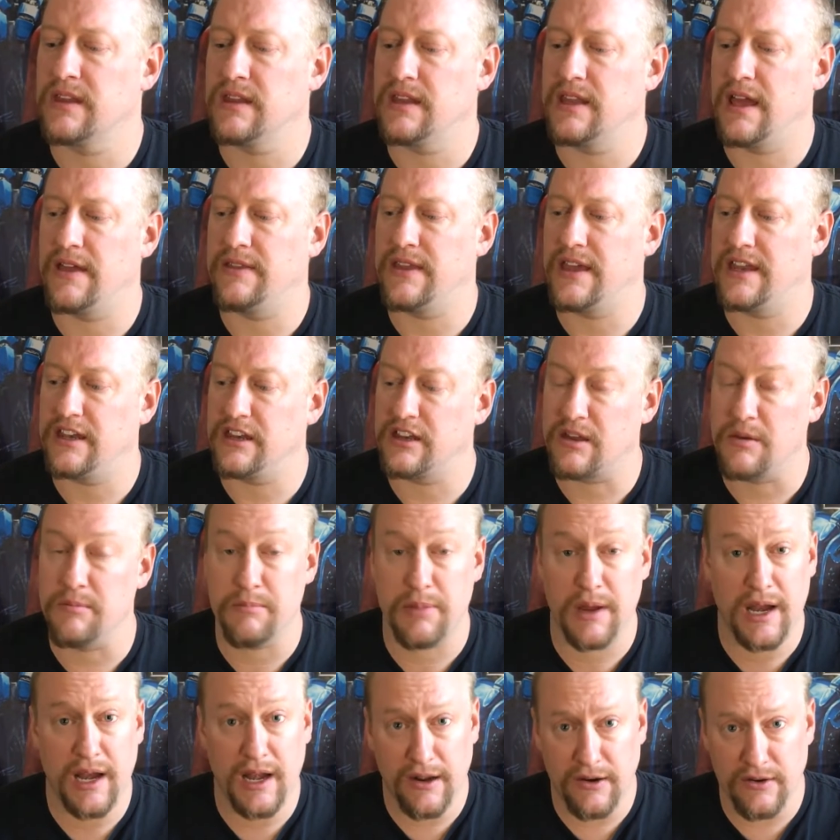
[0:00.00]
And then in
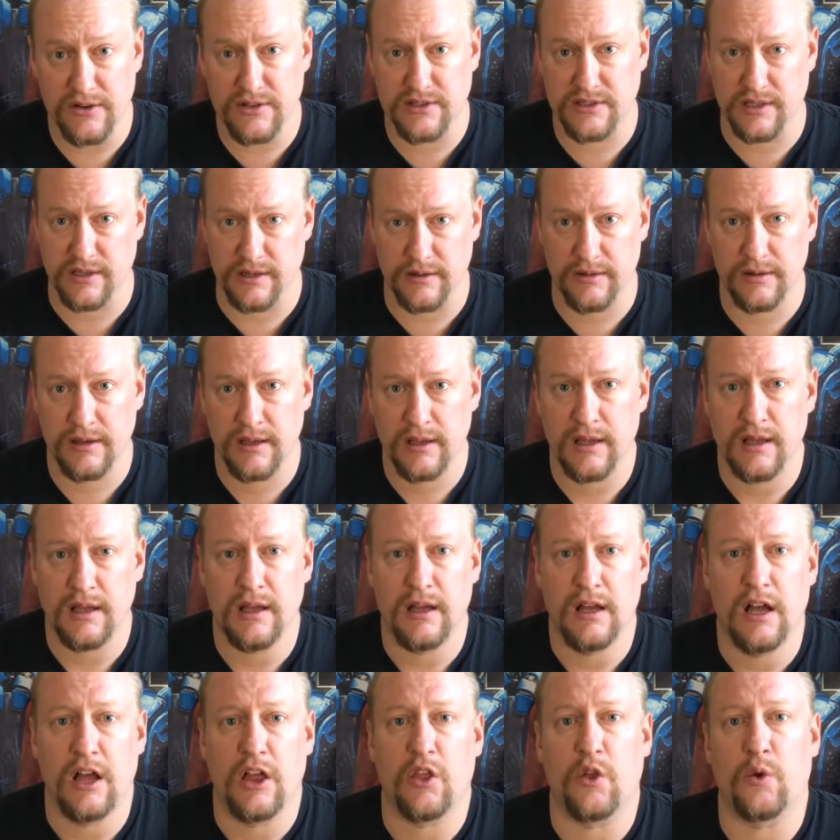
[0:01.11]
comparison,
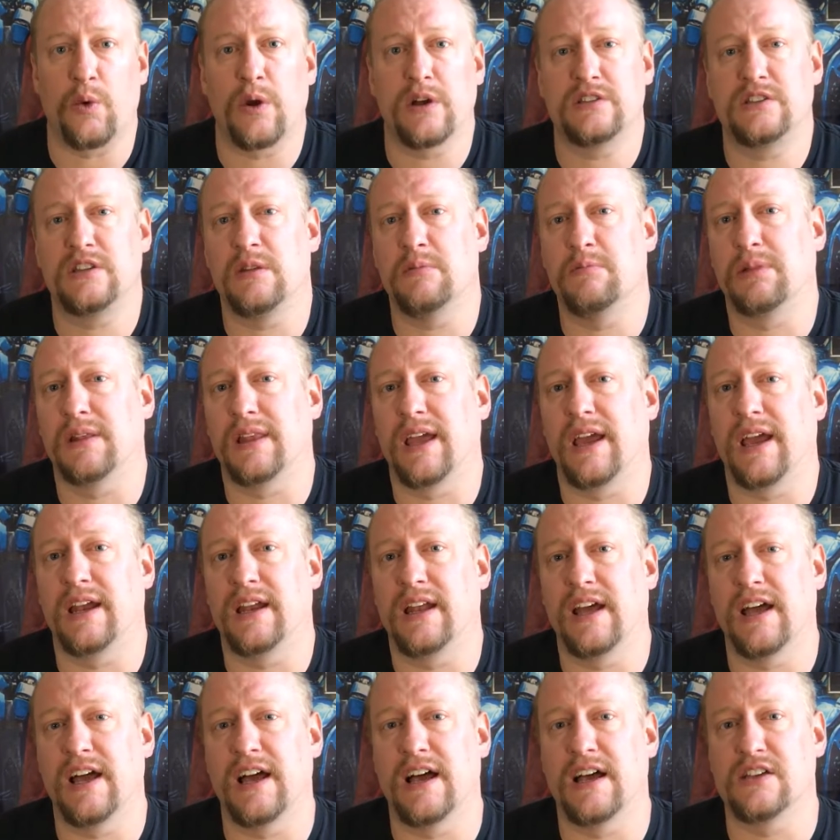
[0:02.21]
the rusty blade
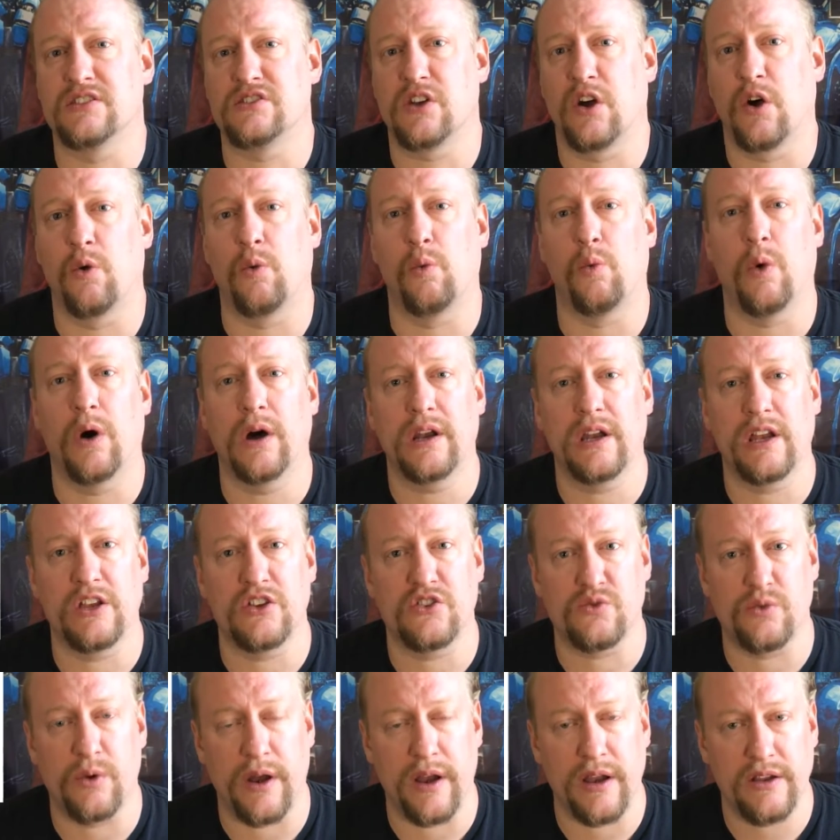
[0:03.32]
has a
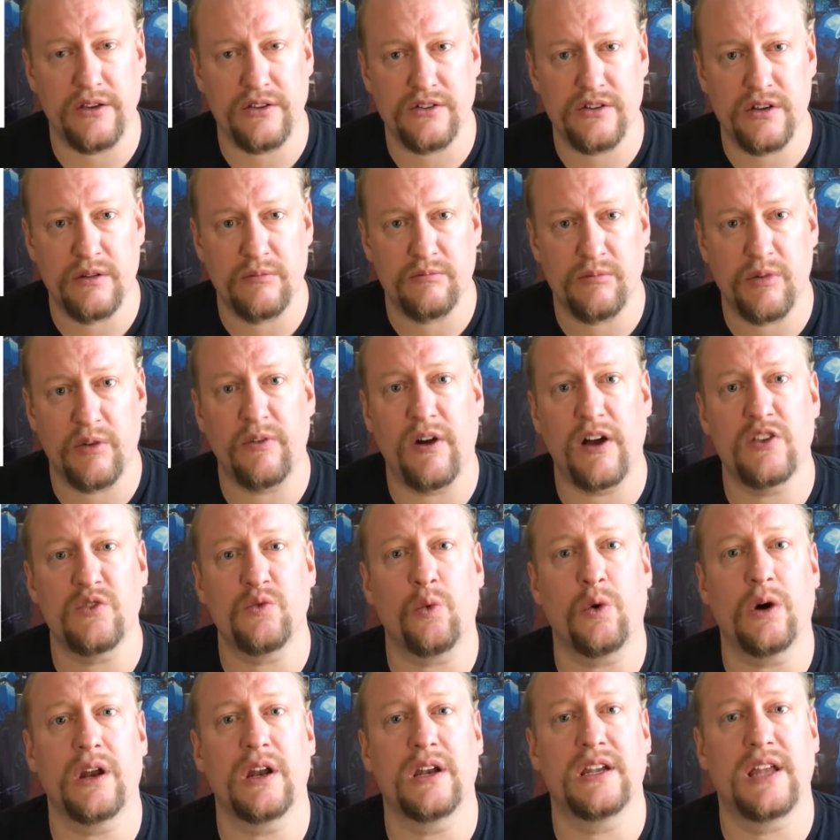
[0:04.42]
1-inch range, provides
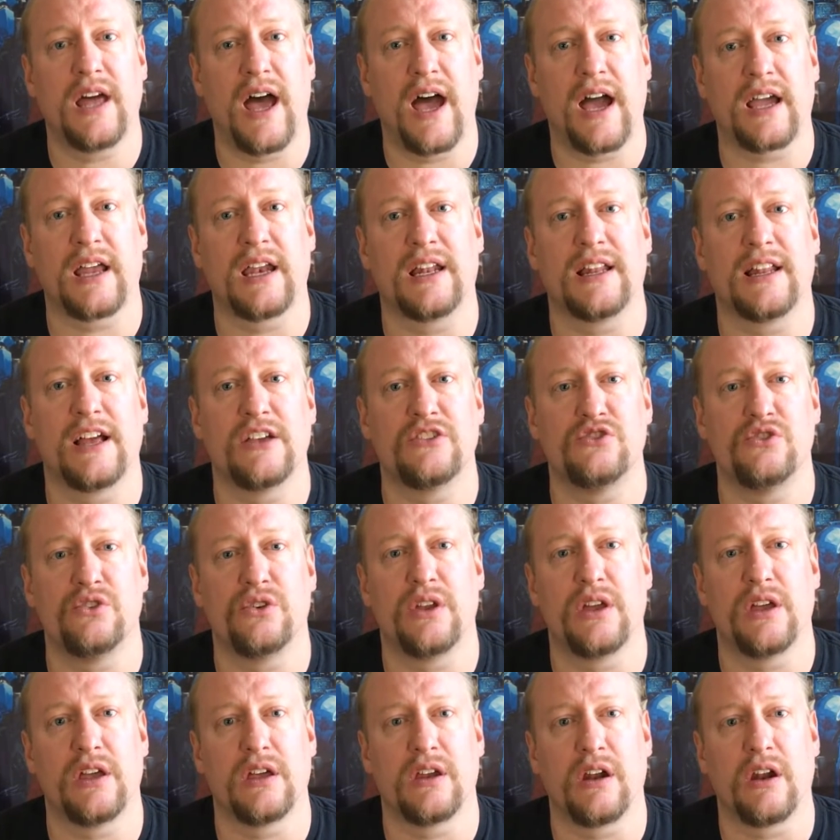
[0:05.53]
1 attack, and allows you to
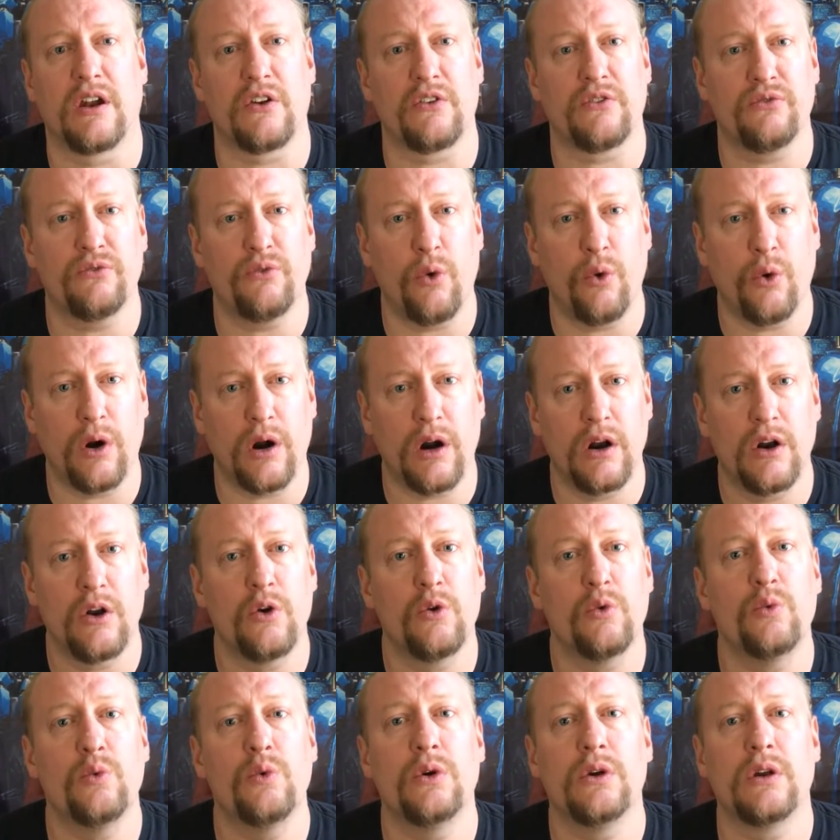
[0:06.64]
hit on a 4,
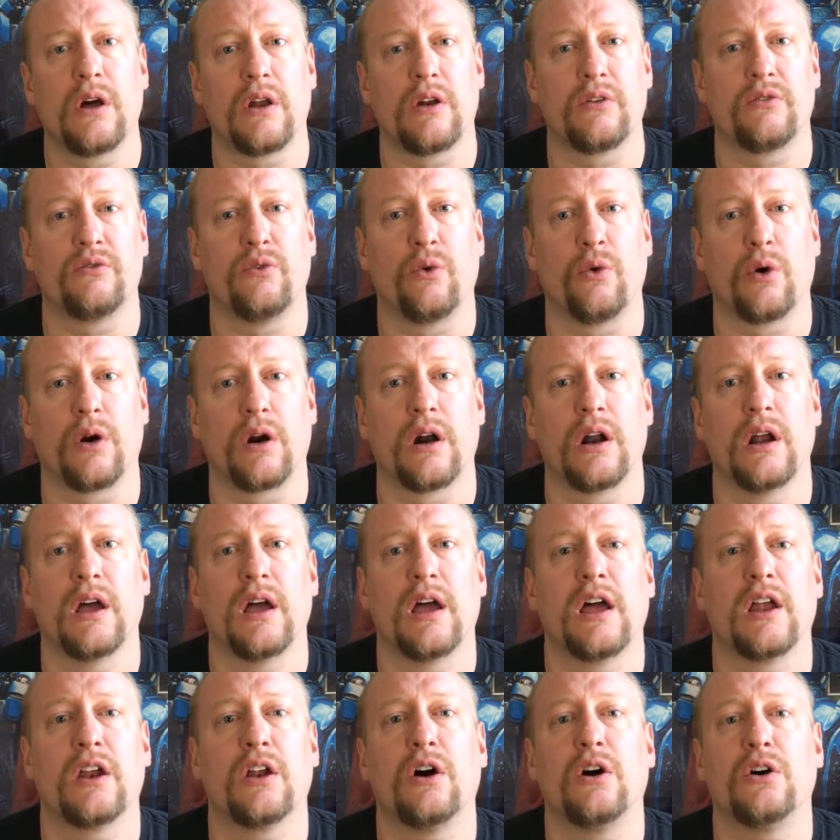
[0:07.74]
wound on a 4,
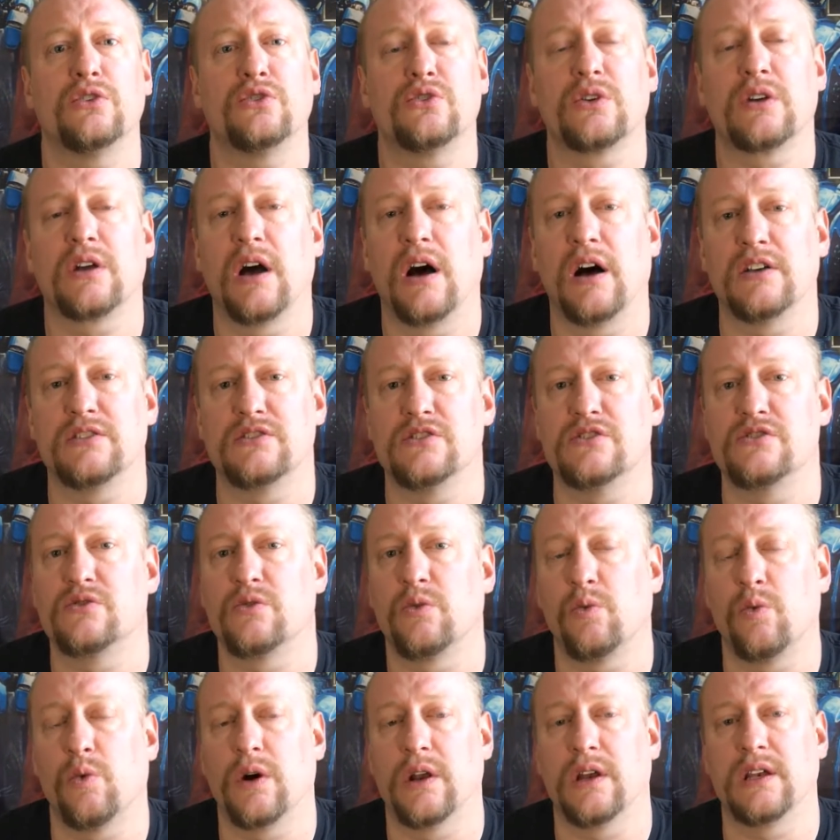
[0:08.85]
and also causes
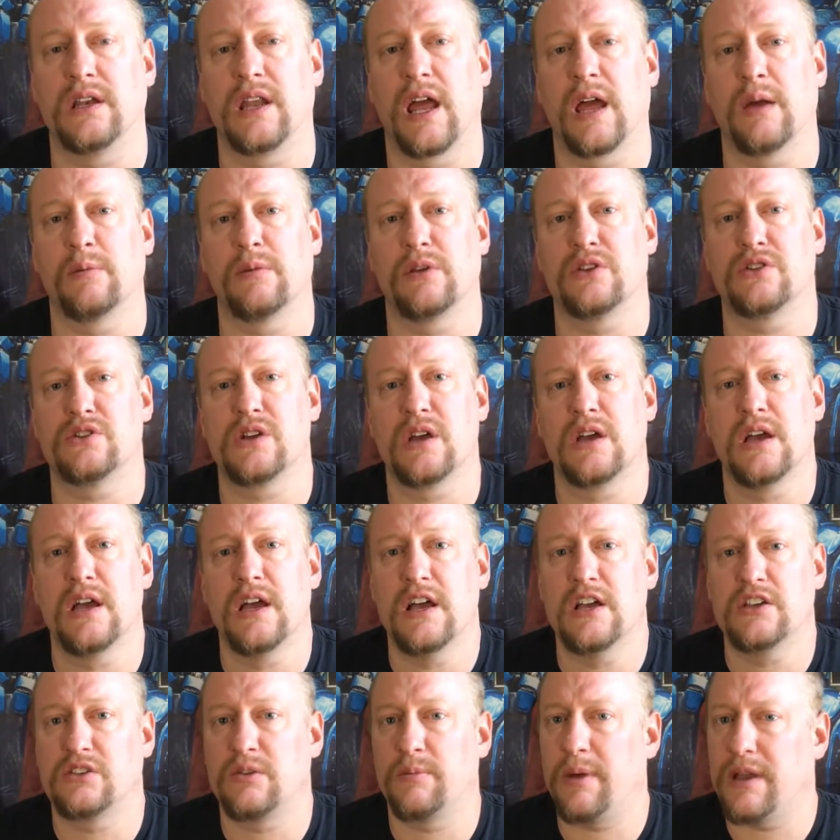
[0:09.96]
1 damage.
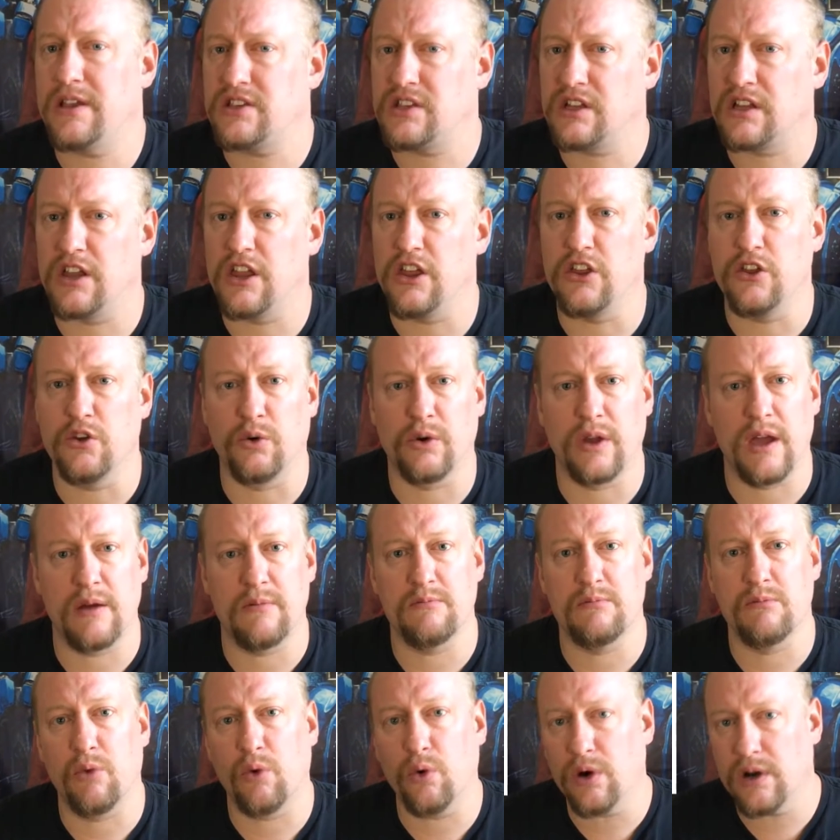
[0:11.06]
So basically you'll get
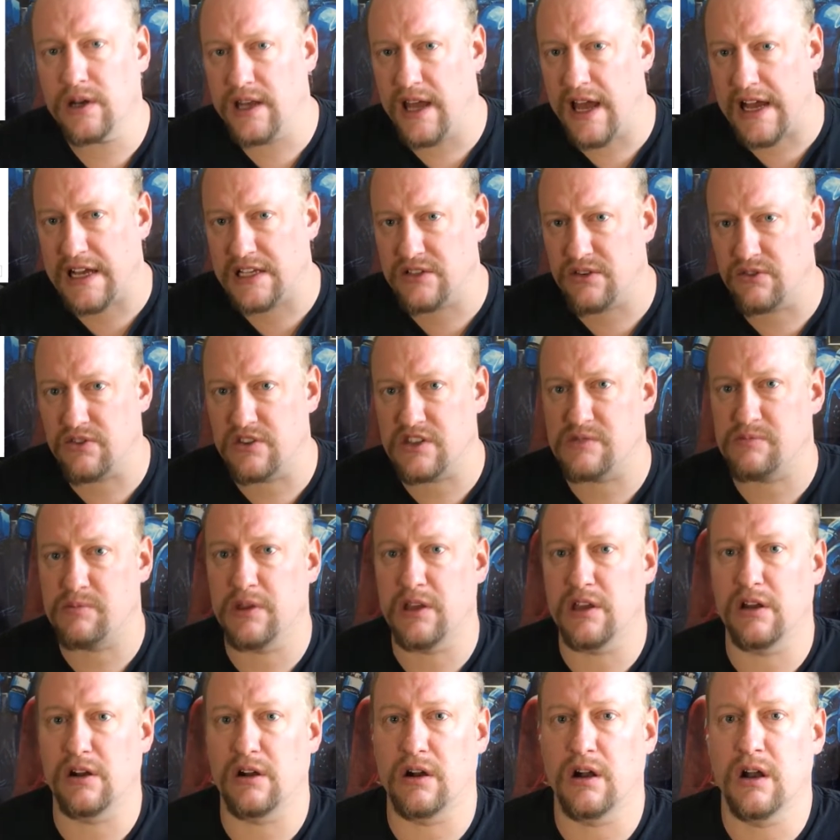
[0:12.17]
more attacks of the
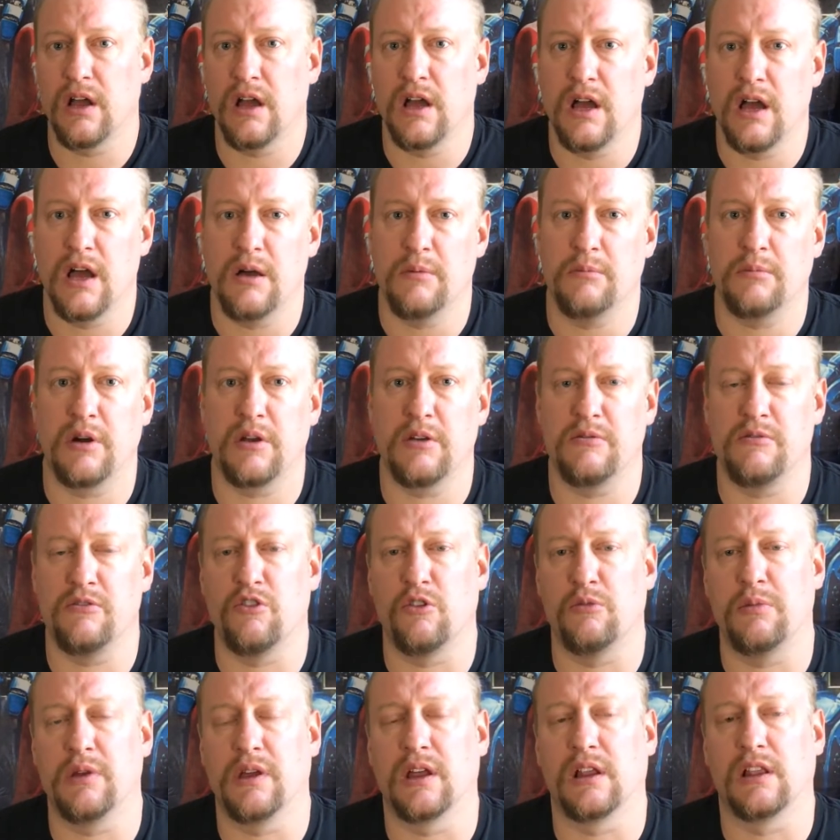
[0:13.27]
spear, but
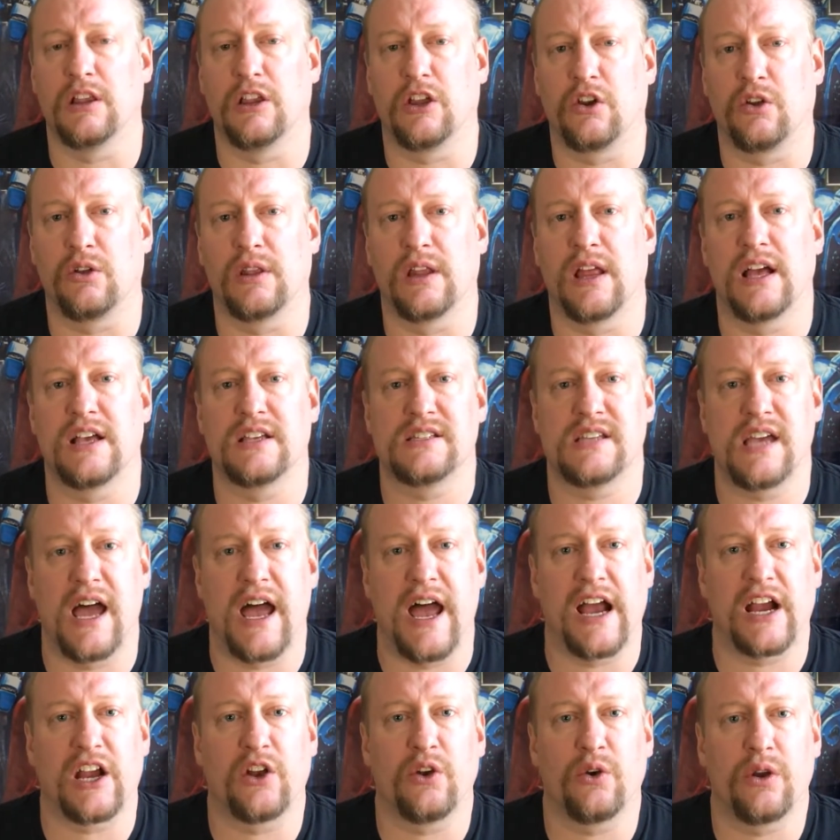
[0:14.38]
you'll be a little less
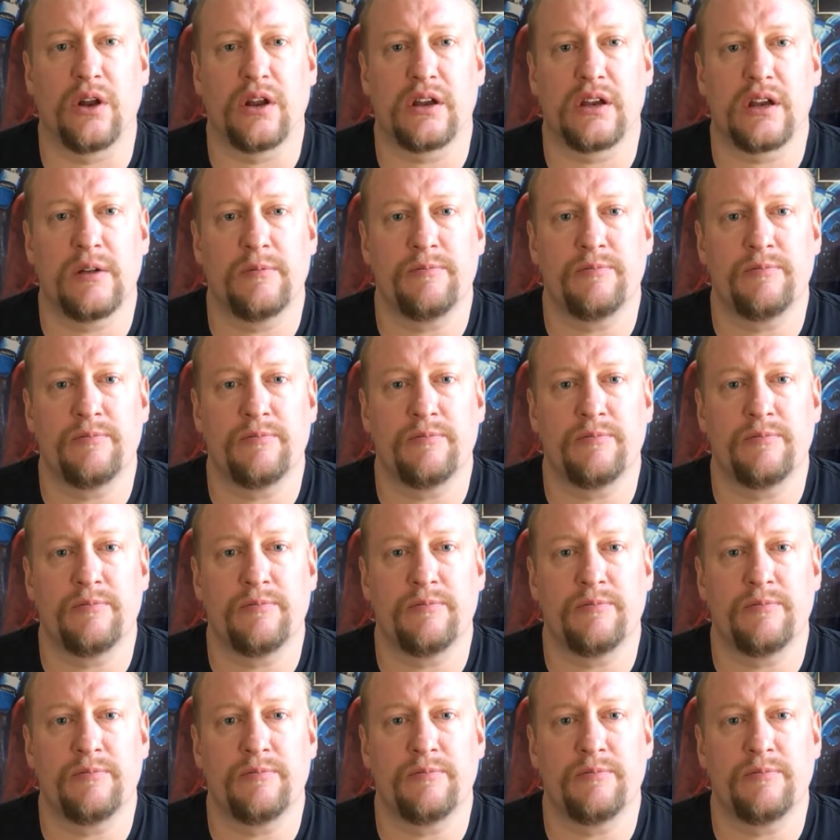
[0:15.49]
accurate.